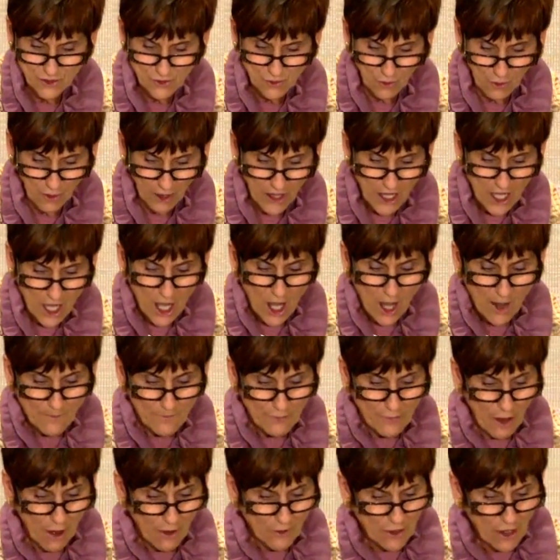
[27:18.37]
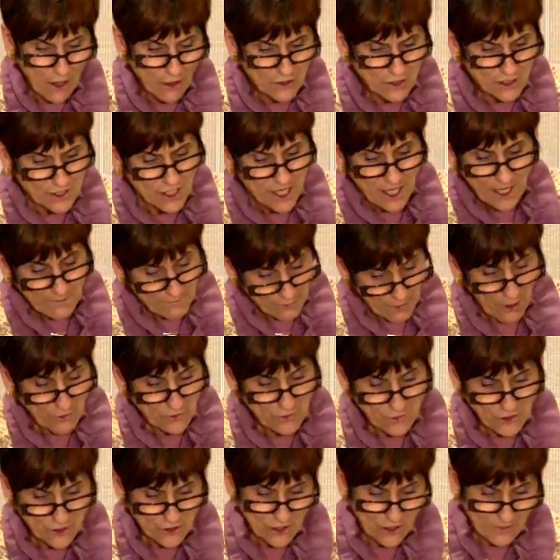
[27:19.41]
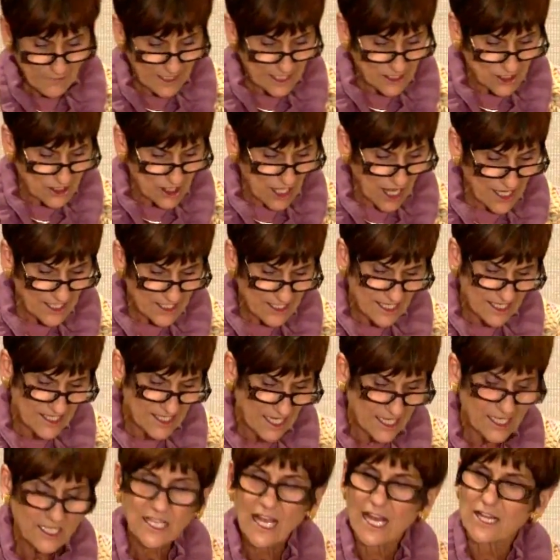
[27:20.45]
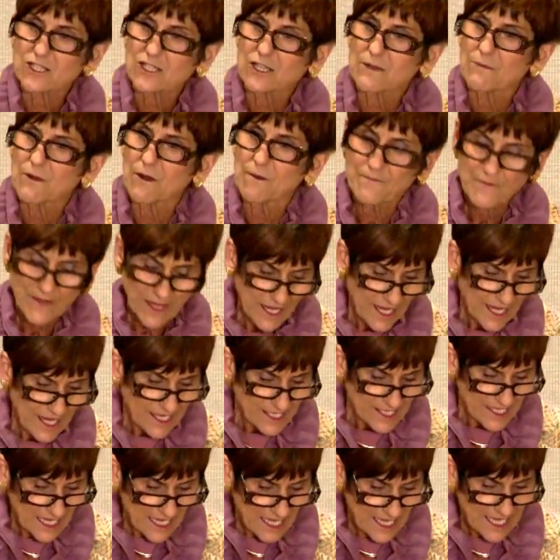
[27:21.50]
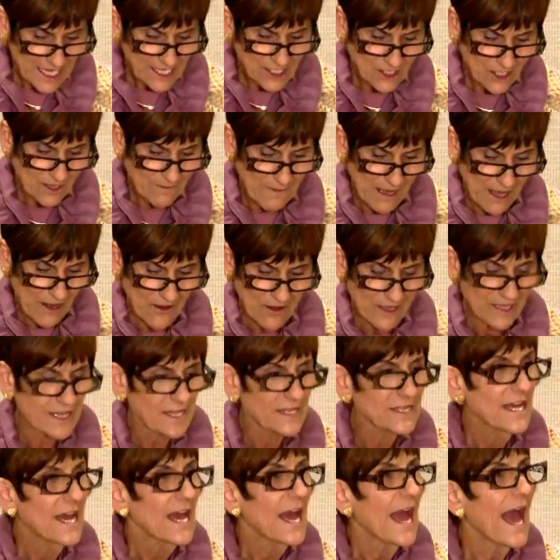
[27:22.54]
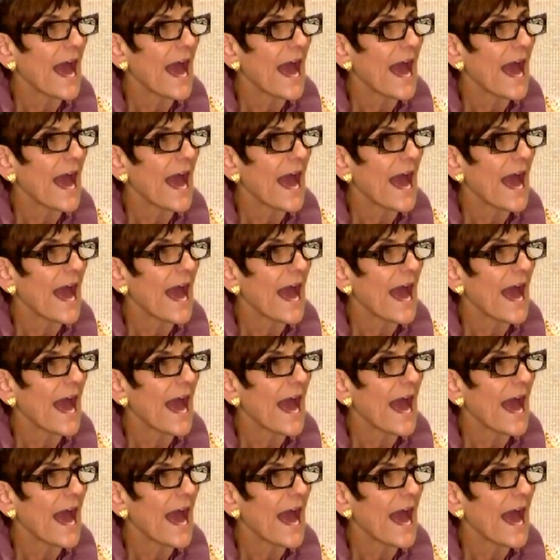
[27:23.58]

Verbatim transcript: store. Produce, produce should be just as accessible to each American